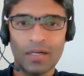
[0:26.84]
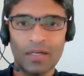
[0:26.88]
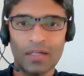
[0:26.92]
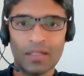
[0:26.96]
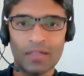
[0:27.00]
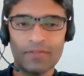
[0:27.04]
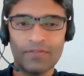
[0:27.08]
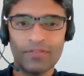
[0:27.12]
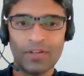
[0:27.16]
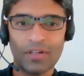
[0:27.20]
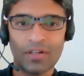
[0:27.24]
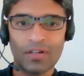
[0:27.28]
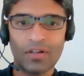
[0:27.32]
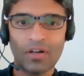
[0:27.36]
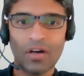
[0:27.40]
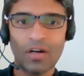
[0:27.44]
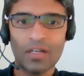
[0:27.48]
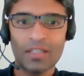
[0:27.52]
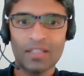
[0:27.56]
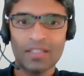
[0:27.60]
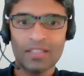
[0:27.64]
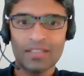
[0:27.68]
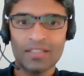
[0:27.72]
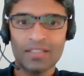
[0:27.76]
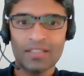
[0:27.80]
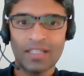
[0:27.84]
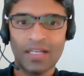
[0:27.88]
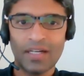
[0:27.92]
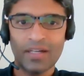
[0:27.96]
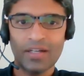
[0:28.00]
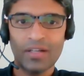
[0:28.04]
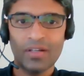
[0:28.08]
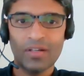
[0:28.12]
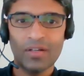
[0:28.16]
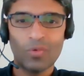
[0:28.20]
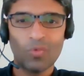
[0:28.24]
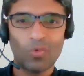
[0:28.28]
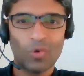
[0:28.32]
if you're caught in that
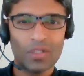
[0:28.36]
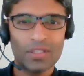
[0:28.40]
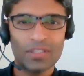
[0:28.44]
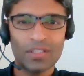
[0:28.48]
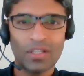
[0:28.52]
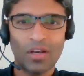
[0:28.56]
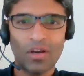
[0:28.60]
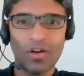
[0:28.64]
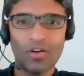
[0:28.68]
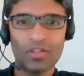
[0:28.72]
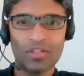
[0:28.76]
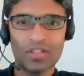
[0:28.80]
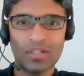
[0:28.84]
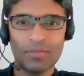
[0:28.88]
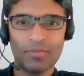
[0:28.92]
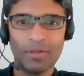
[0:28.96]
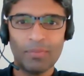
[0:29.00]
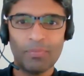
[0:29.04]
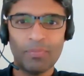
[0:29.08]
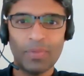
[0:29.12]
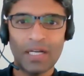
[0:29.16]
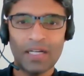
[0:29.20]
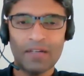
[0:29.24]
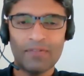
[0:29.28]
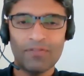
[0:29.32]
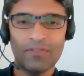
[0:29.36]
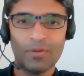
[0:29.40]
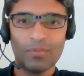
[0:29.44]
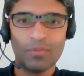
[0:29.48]
scenario, and what is the long-term impact